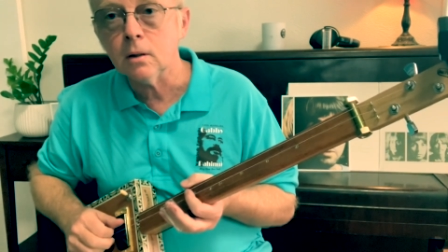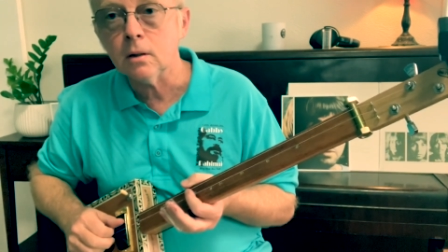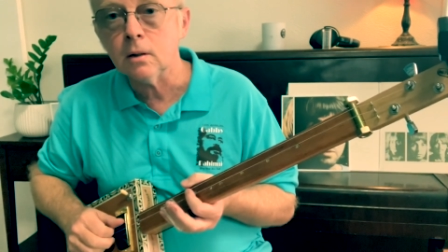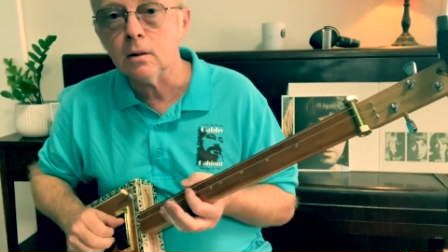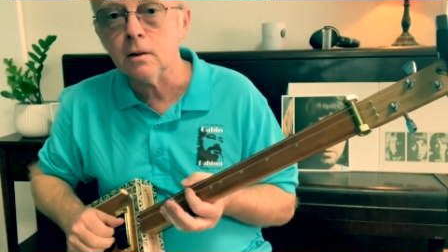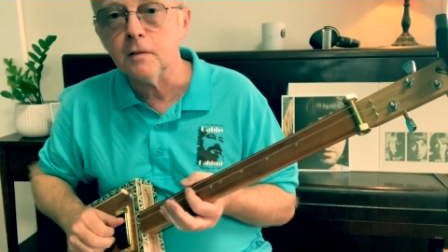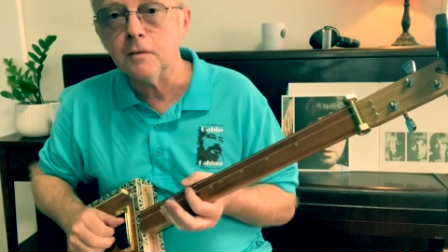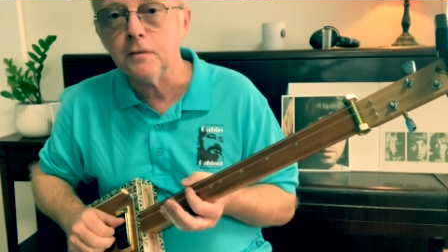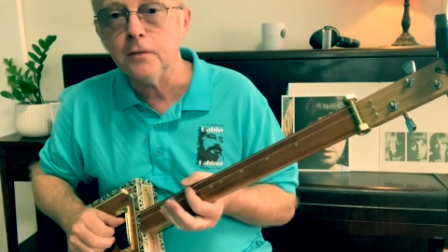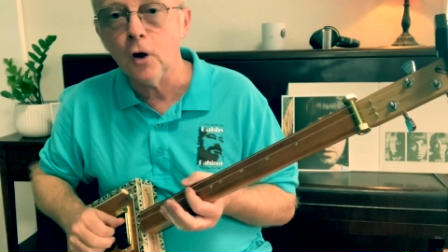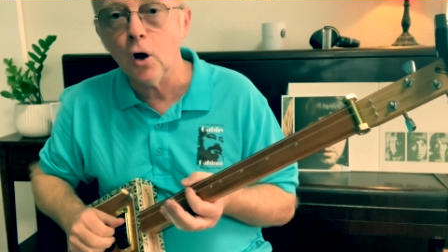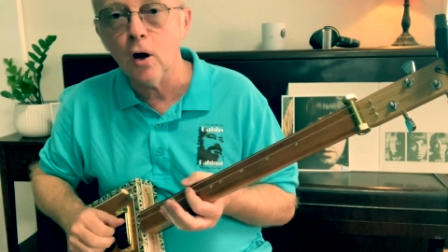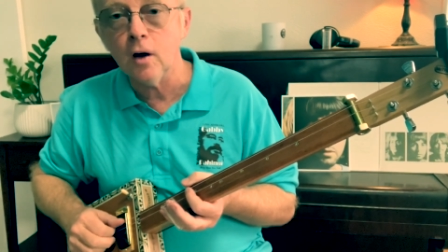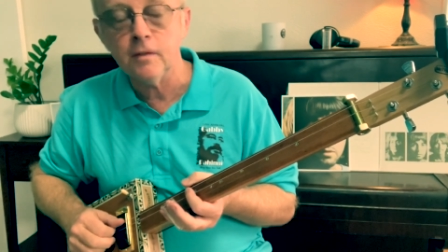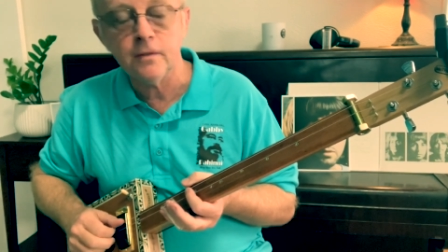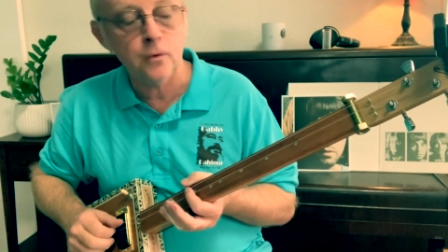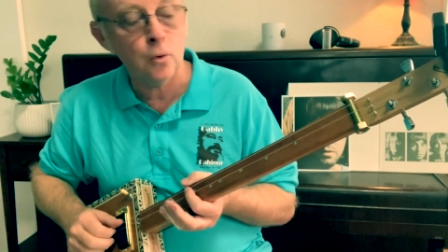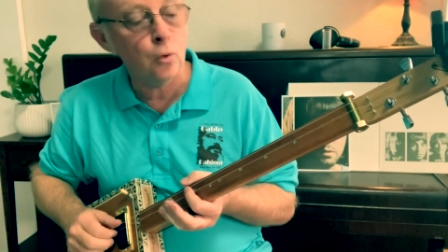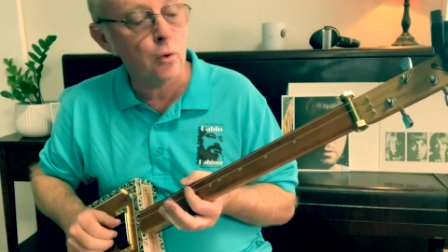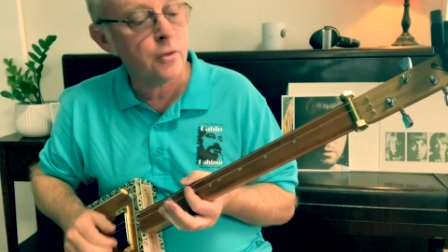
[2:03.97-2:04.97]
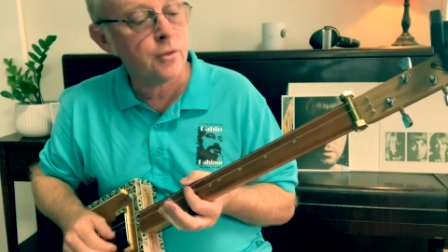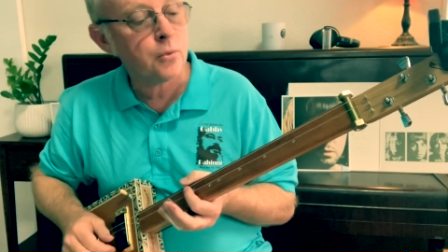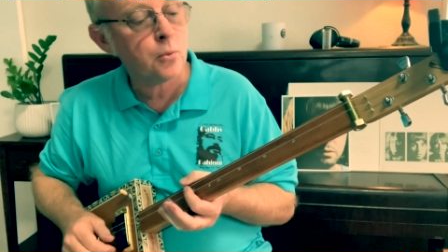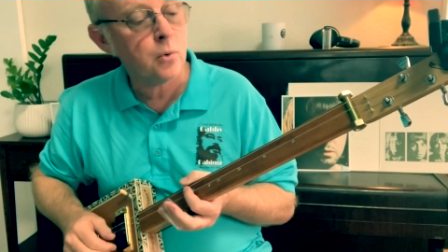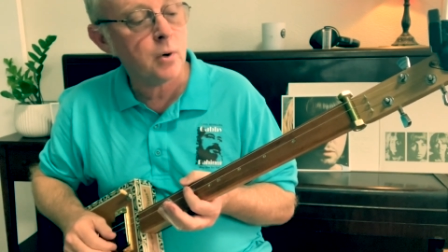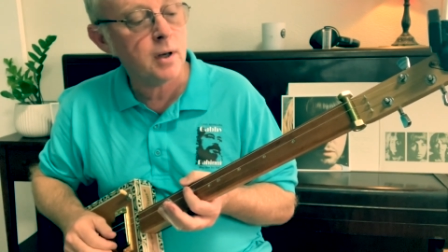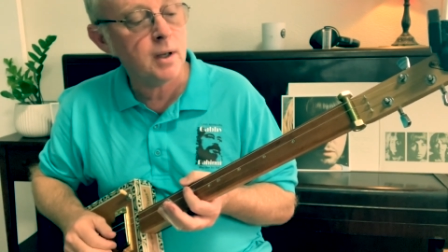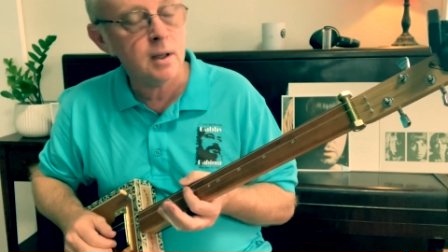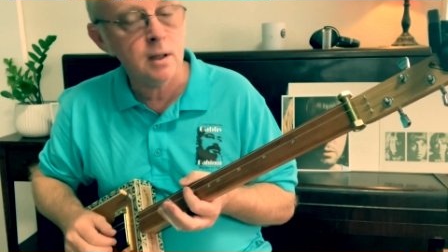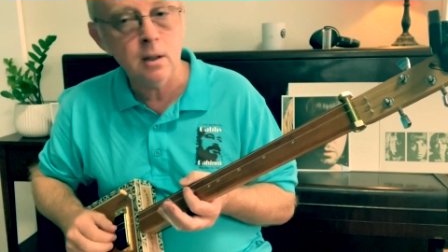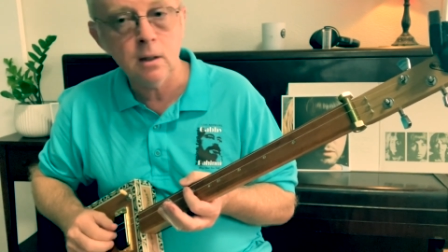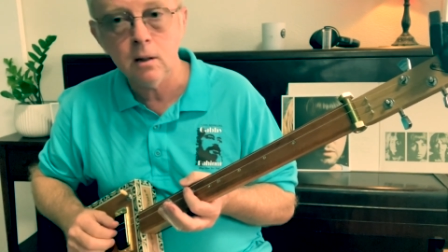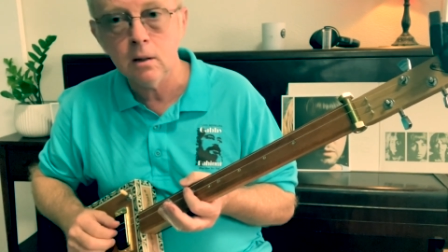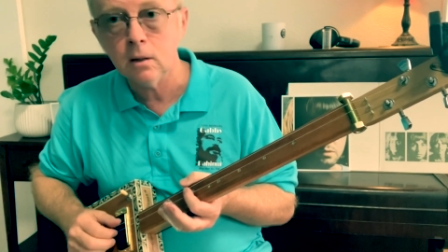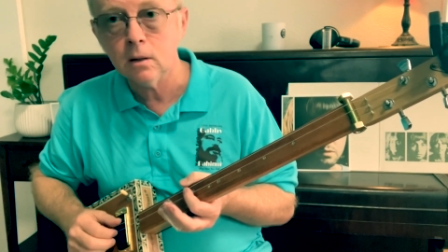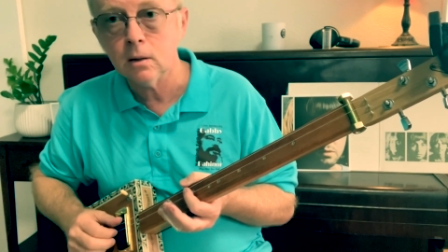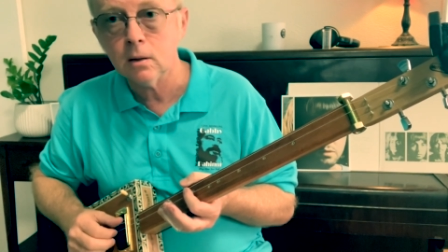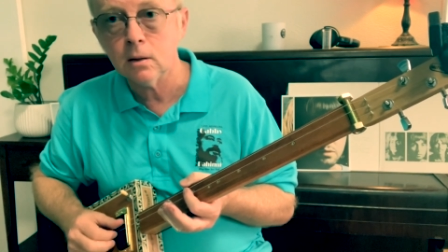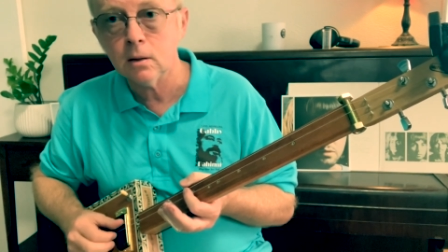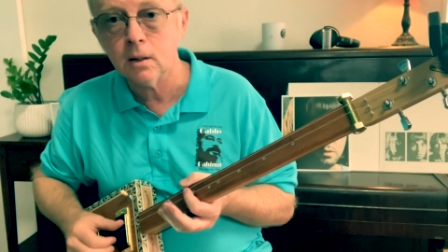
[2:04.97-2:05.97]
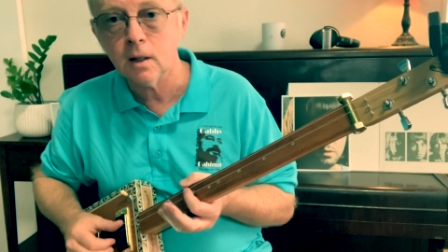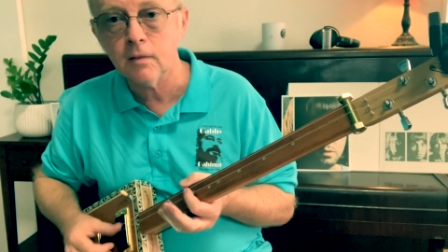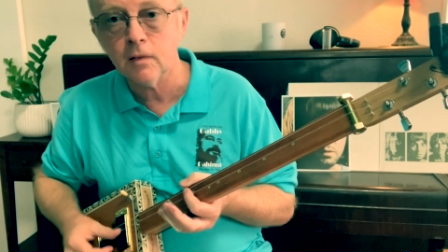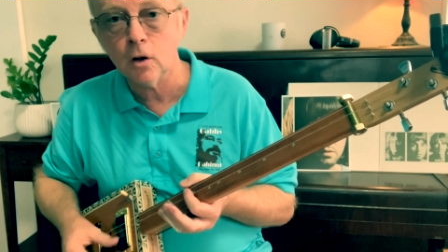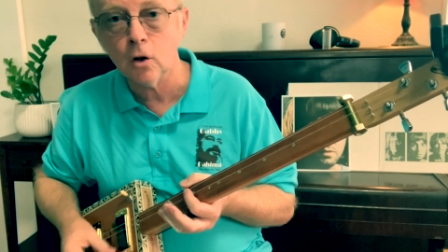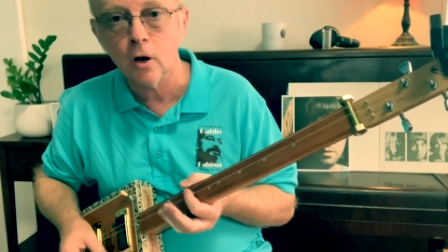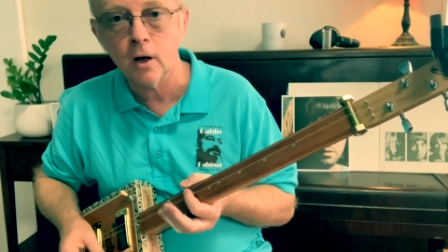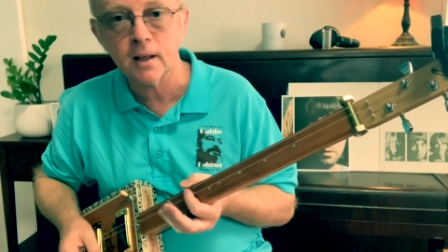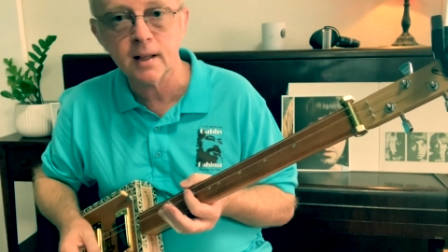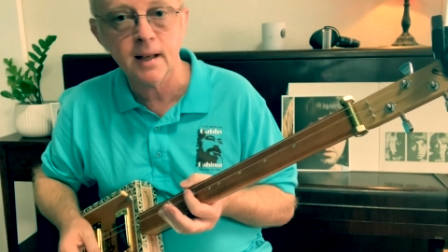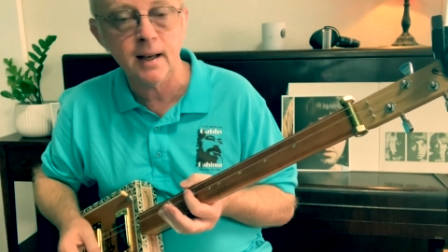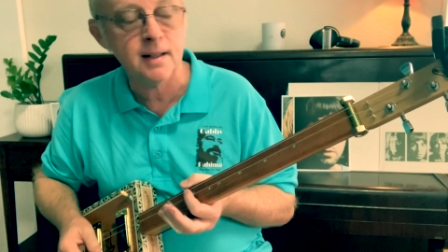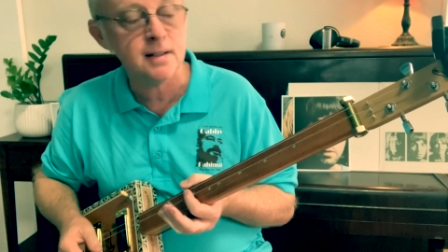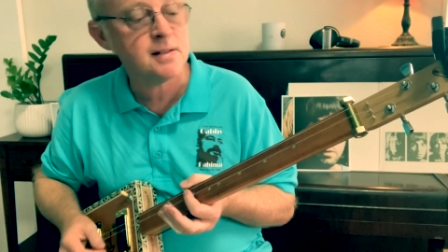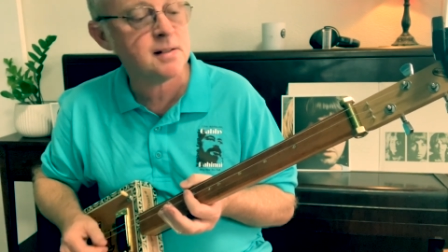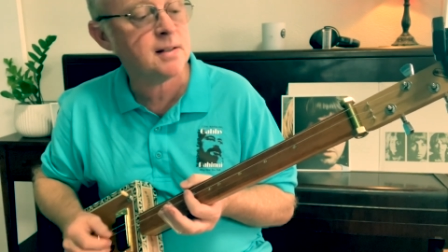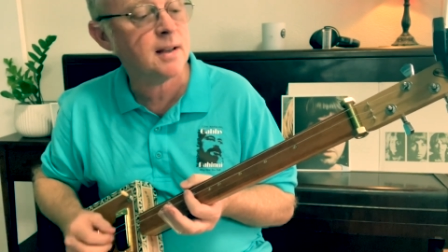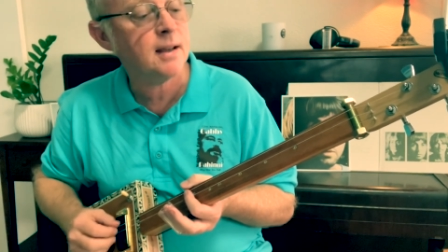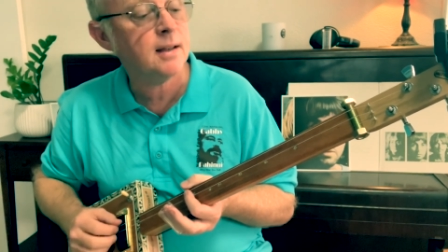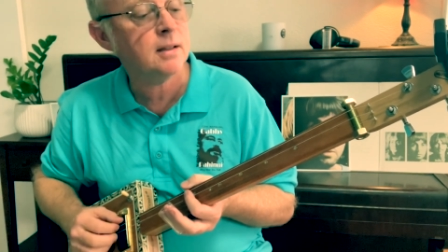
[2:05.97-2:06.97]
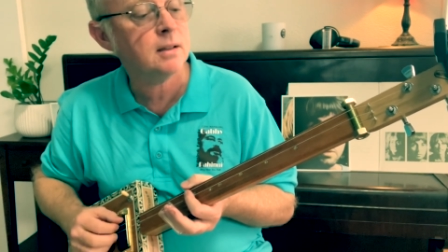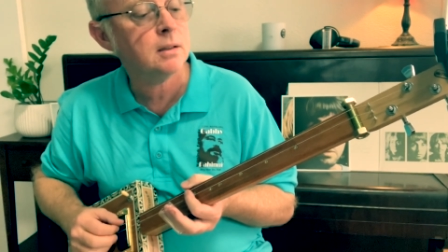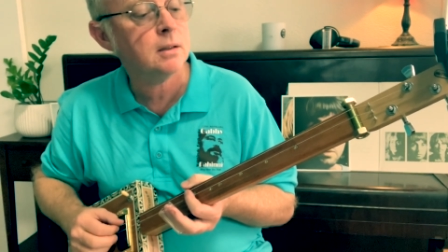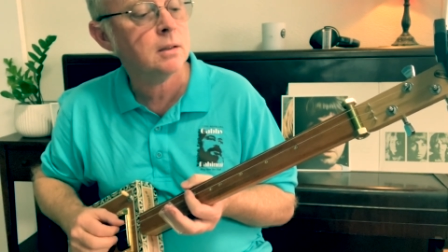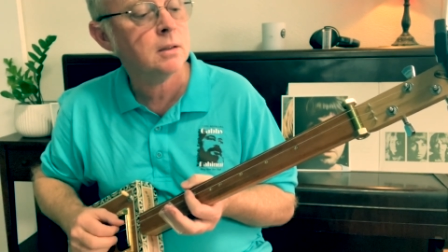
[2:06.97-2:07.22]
the 5/4/3, I have a light gauge set.